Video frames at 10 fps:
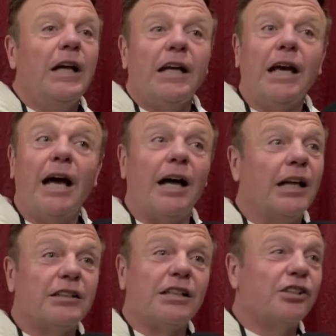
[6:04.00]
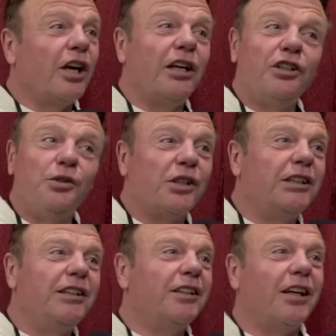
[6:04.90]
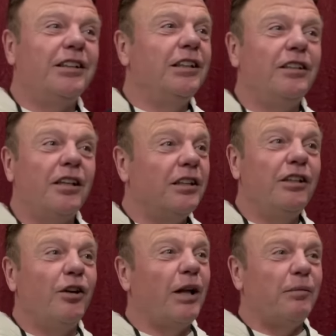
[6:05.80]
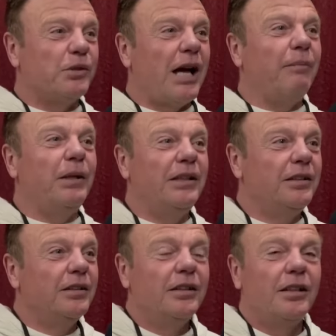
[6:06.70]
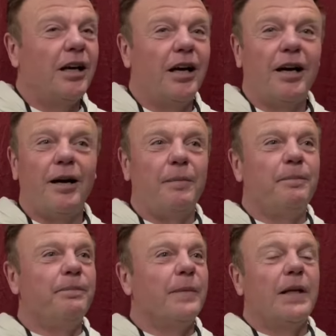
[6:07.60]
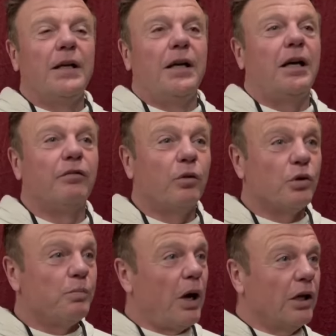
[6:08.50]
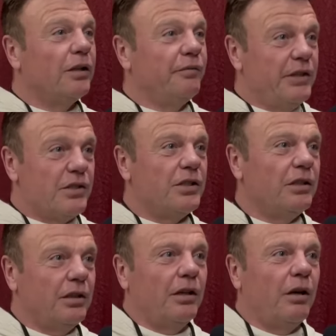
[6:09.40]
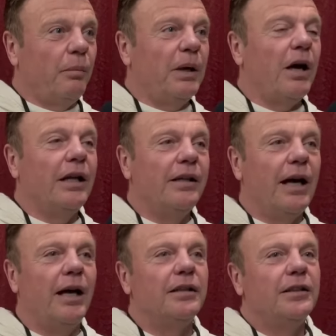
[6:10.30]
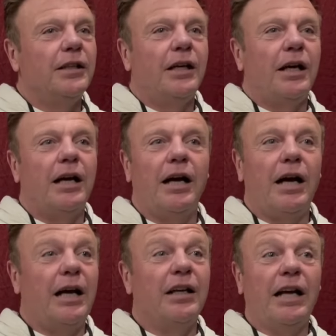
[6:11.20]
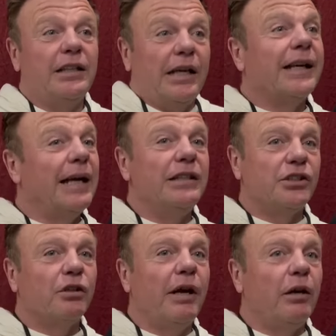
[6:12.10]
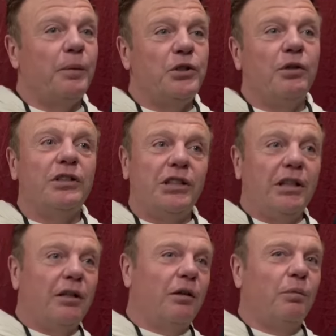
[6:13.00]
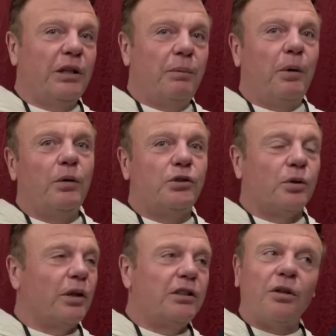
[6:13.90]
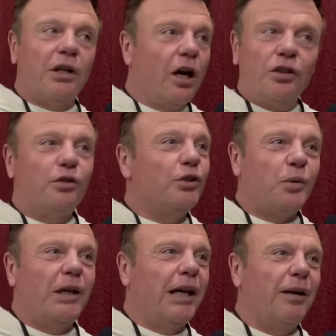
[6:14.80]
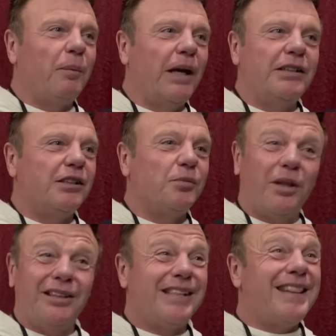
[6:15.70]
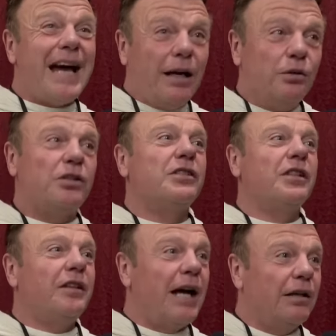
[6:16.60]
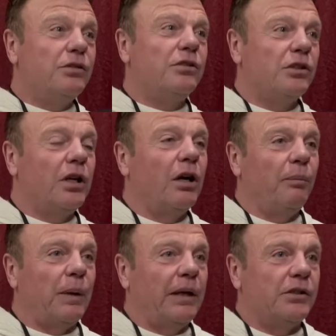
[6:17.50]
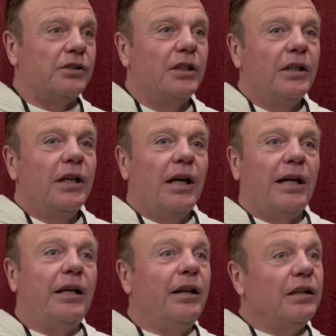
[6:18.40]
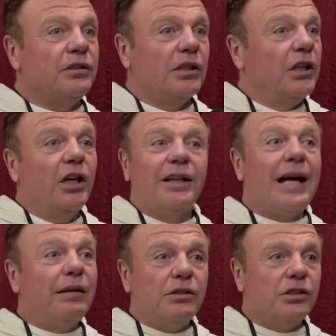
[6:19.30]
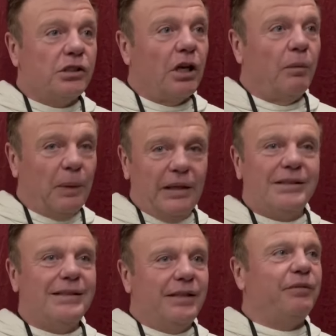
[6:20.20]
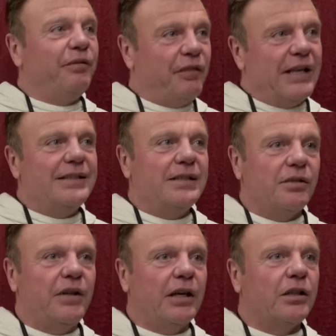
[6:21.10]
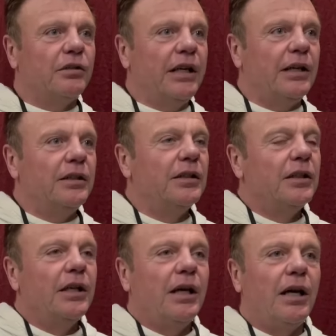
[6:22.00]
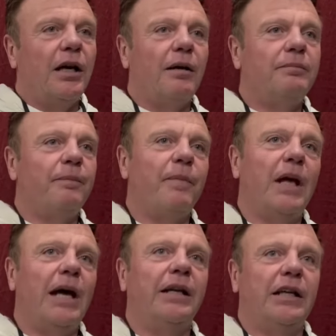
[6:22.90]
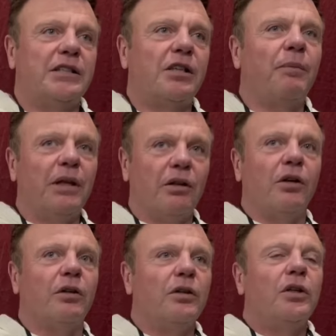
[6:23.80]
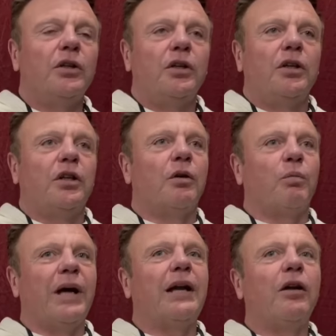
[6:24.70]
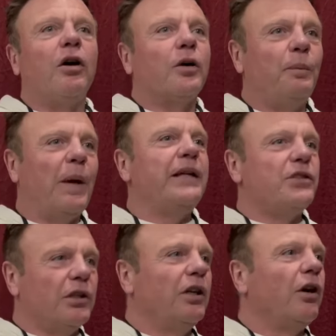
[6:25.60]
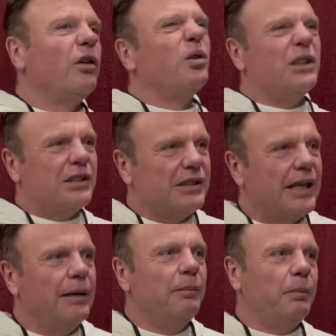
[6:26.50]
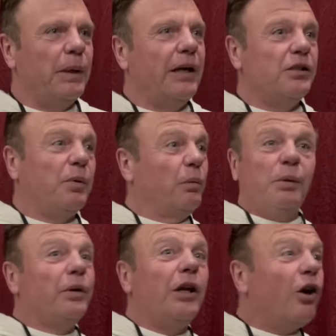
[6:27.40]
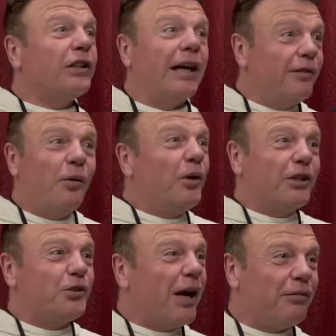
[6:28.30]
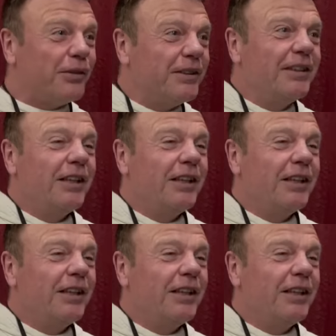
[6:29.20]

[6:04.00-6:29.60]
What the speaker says: Yeah, that's exciting news. I didn't know that was happening, and of course Michael and Vincent are behind that. And again, it's a great opportunity. With the Pro Tour, there's only 128 places where there's thousands and thousands of dart players, and there's thousands of dart players in different phases of their career. And it's something that, you know, we had a lot of complaints early on. Oh, it's the same players, but we were in lockdown. No one could travel.